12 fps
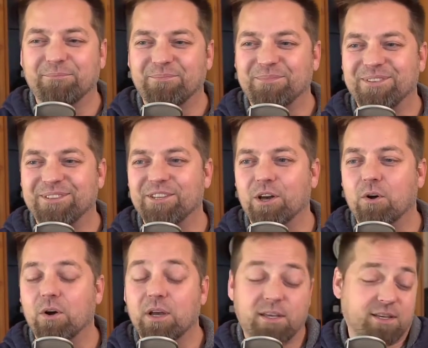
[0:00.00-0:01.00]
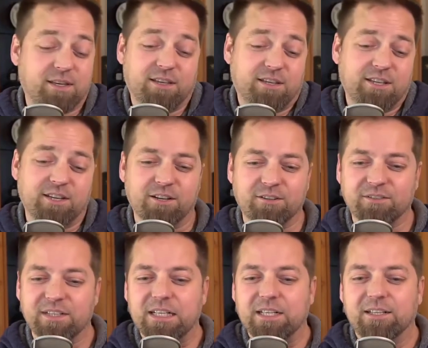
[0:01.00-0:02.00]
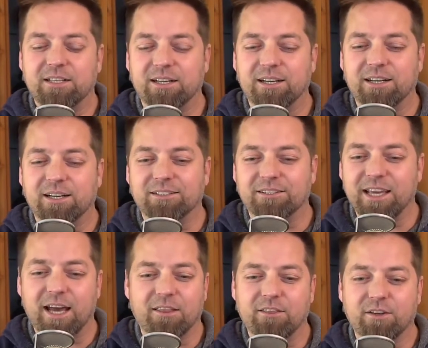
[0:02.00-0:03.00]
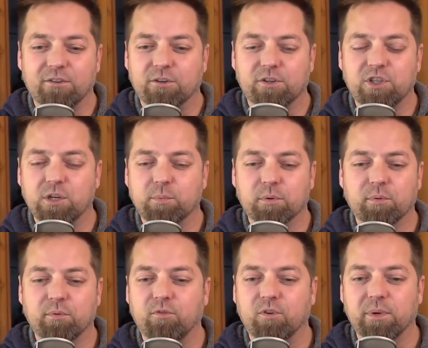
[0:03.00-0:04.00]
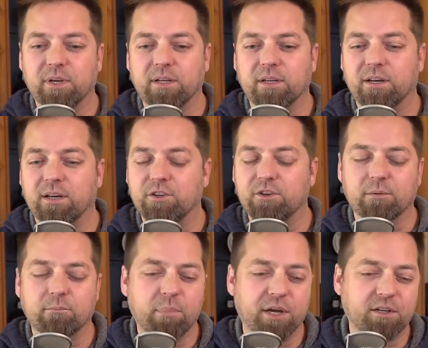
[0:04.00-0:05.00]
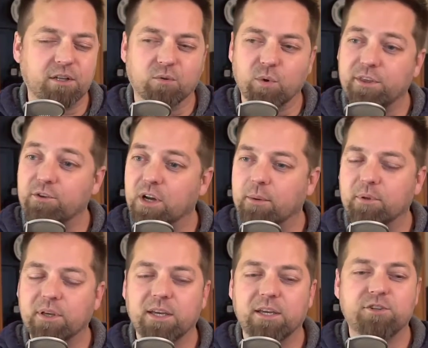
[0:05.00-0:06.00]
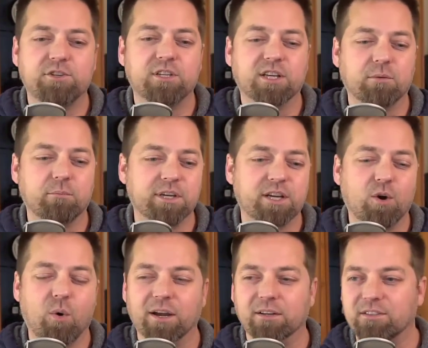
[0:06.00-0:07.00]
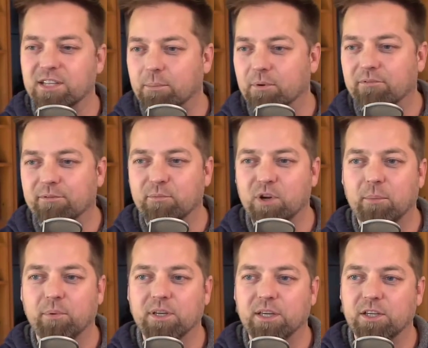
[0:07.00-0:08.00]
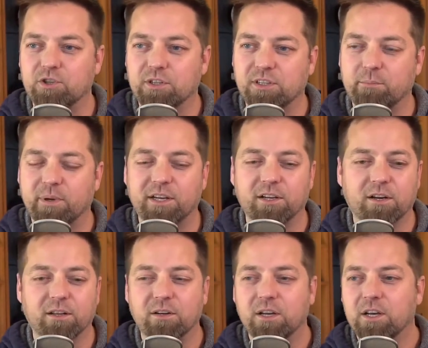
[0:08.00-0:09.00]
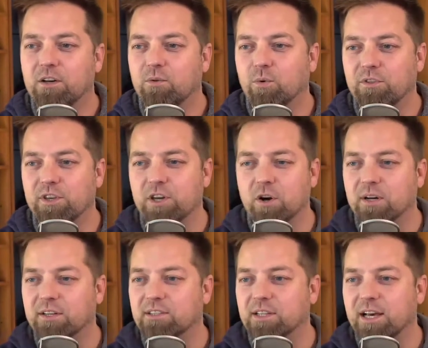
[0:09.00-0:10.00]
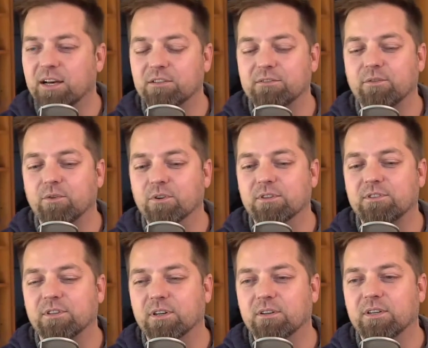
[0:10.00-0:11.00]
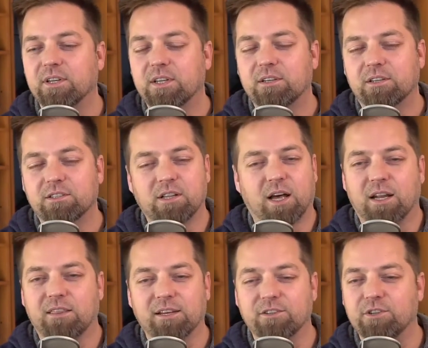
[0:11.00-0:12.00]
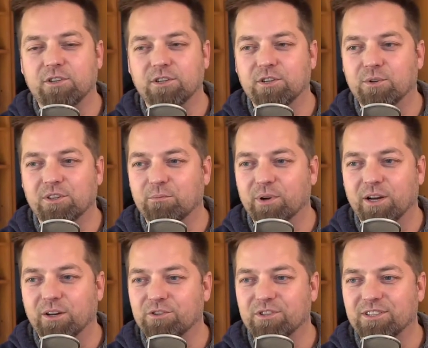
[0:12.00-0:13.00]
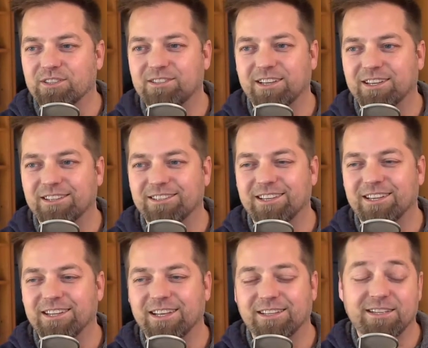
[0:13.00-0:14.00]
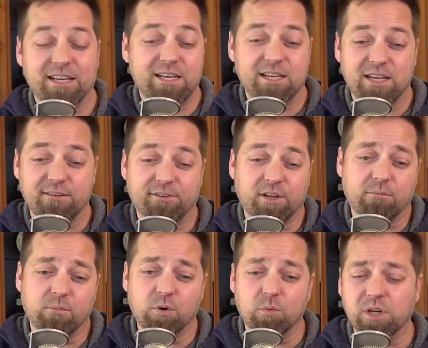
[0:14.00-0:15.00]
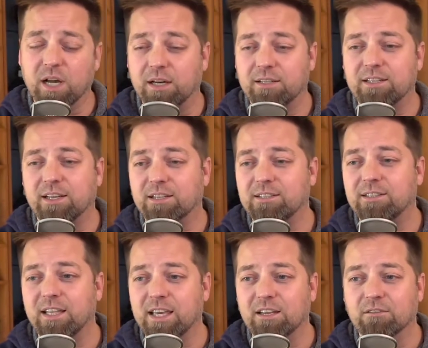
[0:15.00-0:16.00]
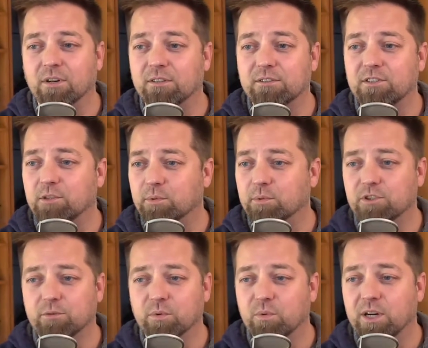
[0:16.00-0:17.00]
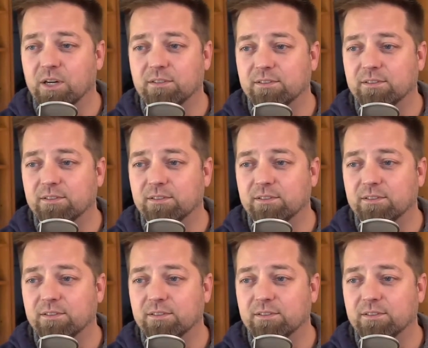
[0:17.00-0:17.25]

So, yeah, they're super performant. You can bundle it with your application. It can be acquired separate from your application, depending on what the OS allows for. So there's a lot of things you can do with the browser these days. And even on mobile contexts, they can run super, super well.